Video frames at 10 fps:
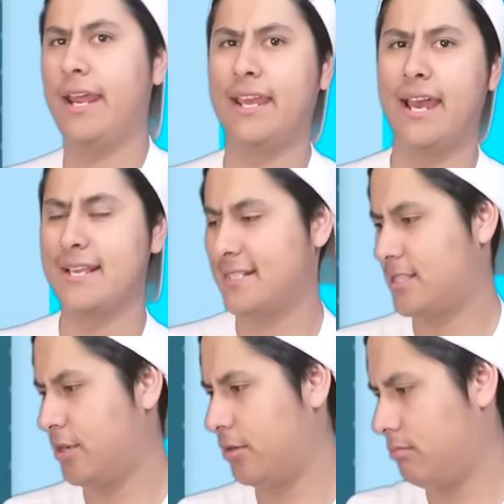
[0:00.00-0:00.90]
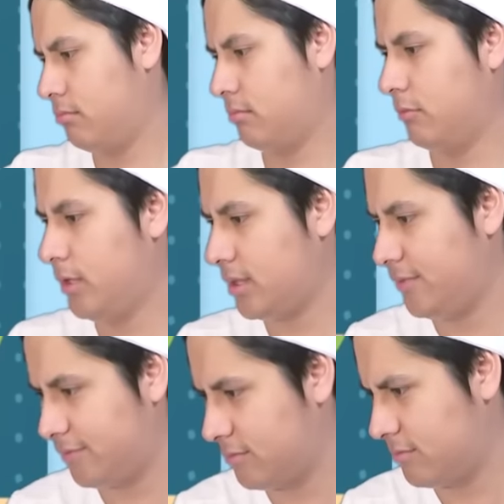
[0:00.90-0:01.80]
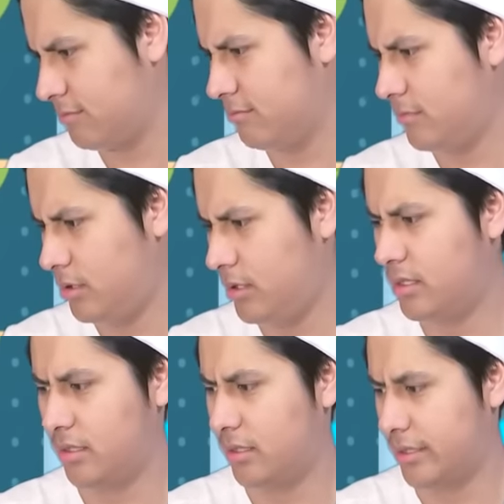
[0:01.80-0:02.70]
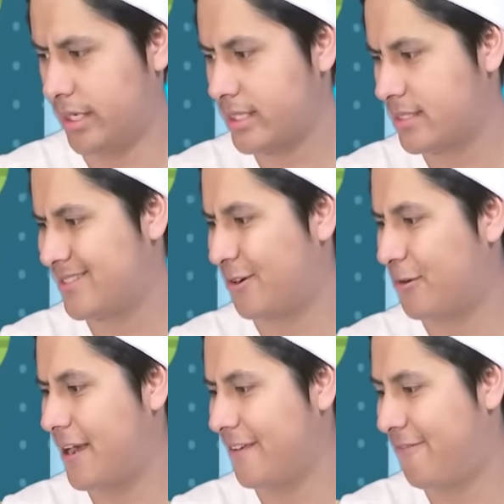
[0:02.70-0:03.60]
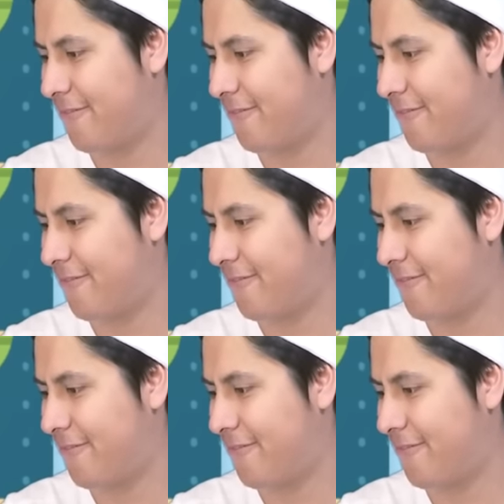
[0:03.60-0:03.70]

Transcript: right guys so what the that's already